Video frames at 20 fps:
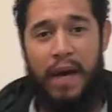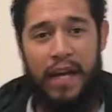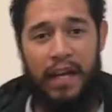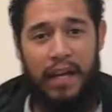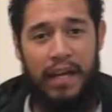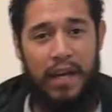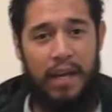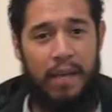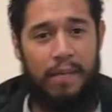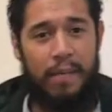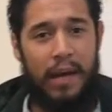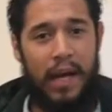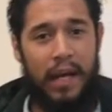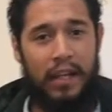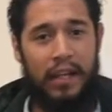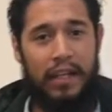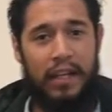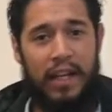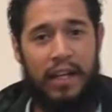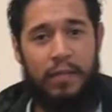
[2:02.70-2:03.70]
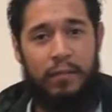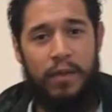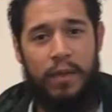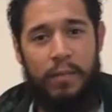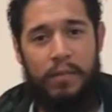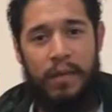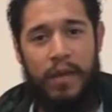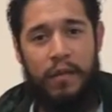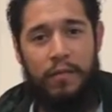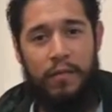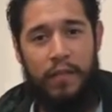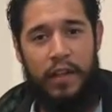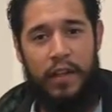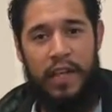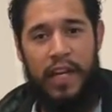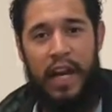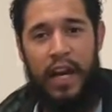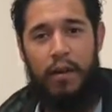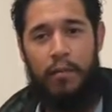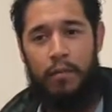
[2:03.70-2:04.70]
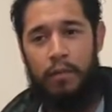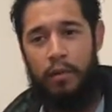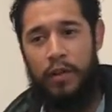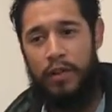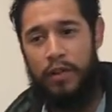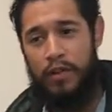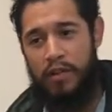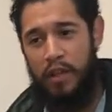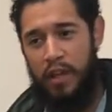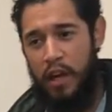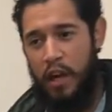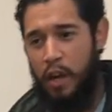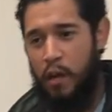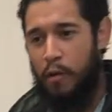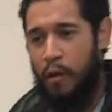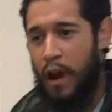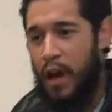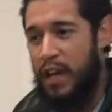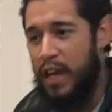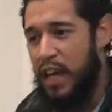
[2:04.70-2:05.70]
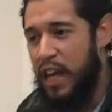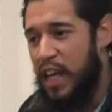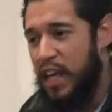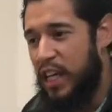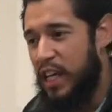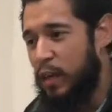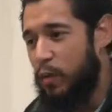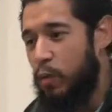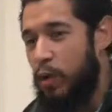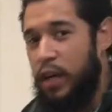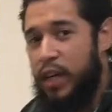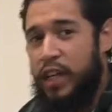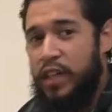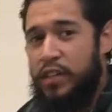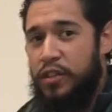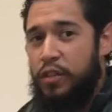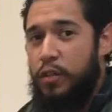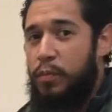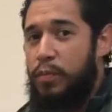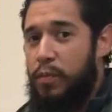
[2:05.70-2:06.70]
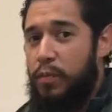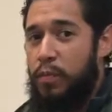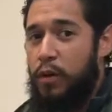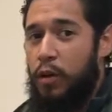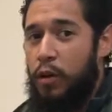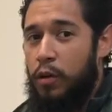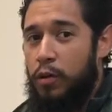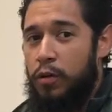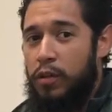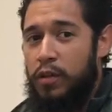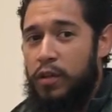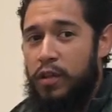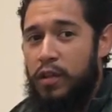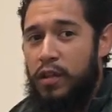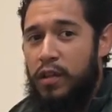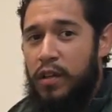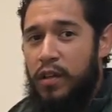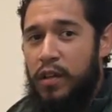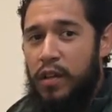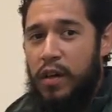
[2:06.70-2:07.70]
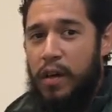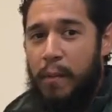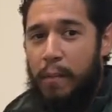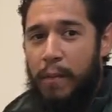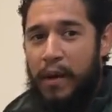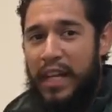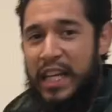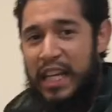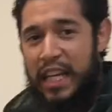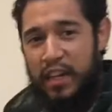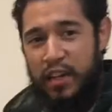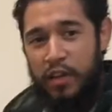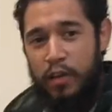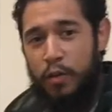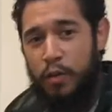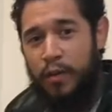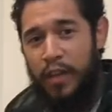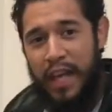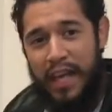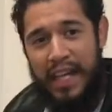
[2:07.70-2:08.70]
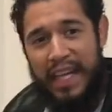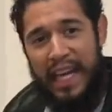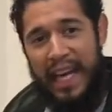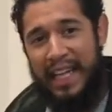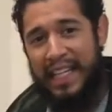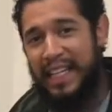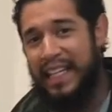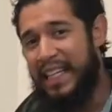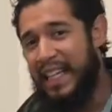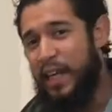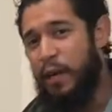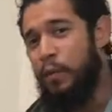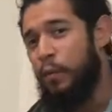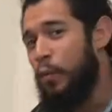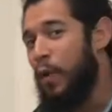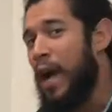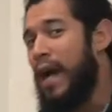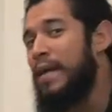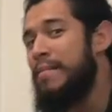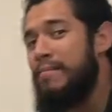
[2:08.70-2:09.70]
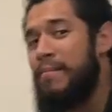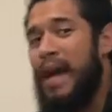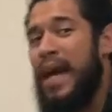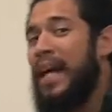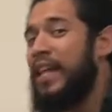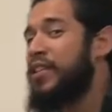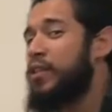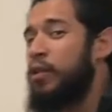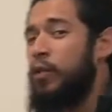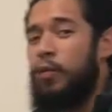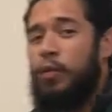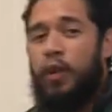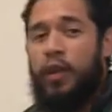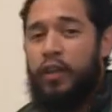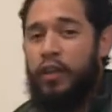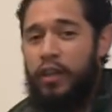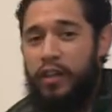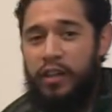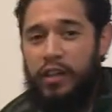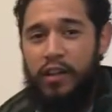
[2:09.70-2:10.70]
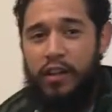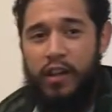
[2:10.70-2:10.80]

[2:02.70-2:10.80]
back in the days when he played for the Cowboys, right? He won his Super Bowl, but he knew that he had to get right back to work.